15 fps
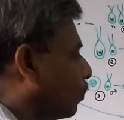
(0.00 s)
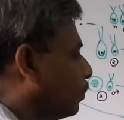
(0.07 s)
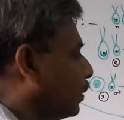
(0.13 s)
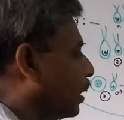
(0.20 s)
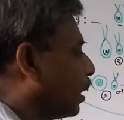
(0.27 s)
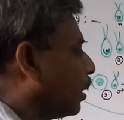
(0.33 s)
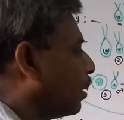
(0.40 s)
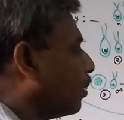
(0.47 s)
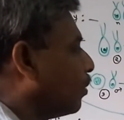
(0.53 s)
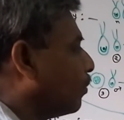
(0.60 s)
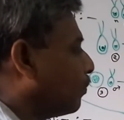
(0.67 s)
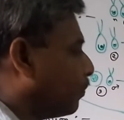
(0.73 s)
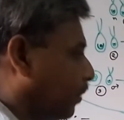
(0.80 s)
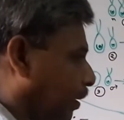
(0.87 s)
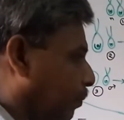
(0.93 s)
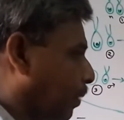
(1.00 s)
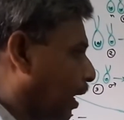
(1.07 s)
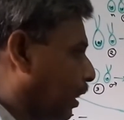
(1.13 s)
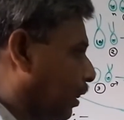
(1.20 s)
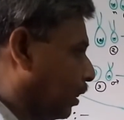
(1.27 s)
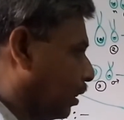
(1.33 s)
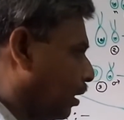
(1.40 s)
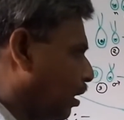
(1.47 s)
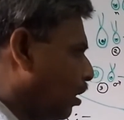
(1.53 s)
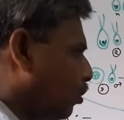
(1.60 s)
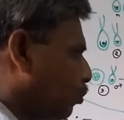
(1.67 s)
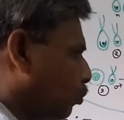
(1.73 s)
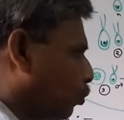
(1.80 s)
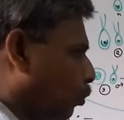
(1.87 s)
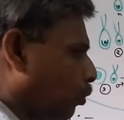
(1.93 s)
nutritional sac
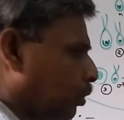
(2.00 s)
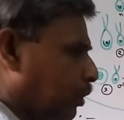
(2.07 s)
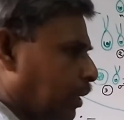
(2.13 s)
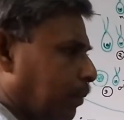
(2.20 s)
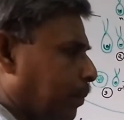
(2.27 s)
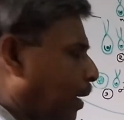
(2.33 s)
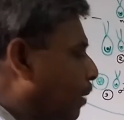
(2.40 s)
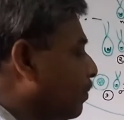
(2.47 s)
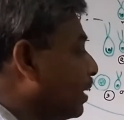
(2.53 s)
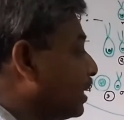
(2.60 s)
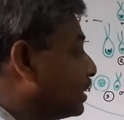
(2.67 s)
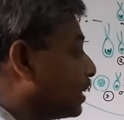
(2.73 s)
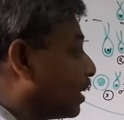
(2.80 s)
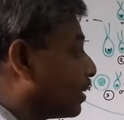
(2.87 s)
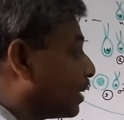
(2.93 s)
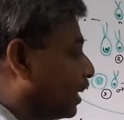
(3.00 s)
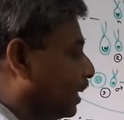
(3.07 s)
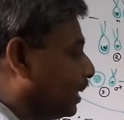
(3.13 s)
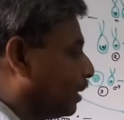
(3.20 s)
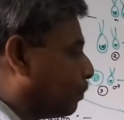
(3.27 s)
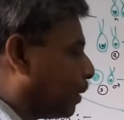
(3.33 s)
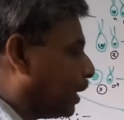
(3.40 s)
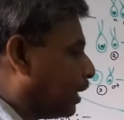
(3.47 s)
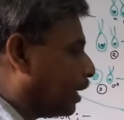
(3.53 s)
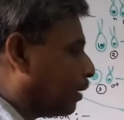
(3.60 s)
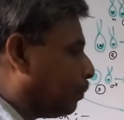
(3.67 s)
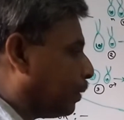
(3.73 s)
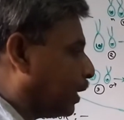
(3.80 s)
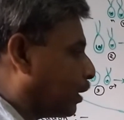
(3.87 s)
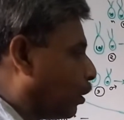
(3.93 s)
persists within the
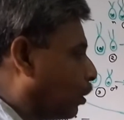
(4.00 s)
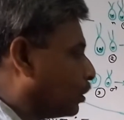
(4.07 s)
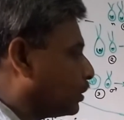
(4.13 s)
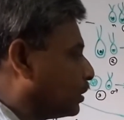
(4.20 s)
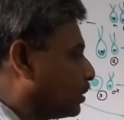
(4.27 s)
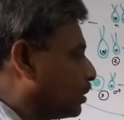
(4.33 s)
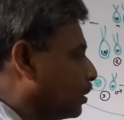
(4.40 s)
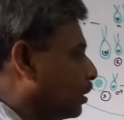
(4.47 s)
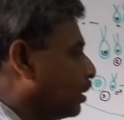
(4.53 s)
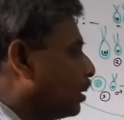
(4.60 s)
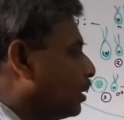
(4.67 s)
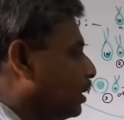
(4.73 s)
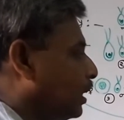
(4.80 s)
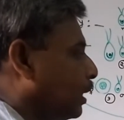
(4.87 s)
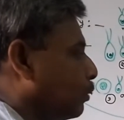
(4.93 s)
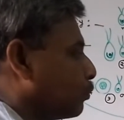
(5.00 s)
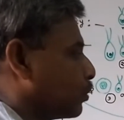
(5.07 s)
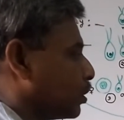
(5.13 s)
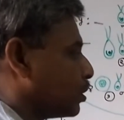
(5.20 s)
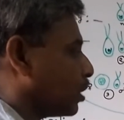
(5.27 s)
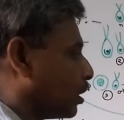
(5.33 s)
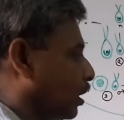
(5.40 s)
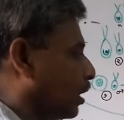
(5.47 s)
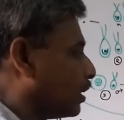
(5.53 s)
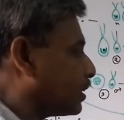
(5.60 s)
young embryo of the shark,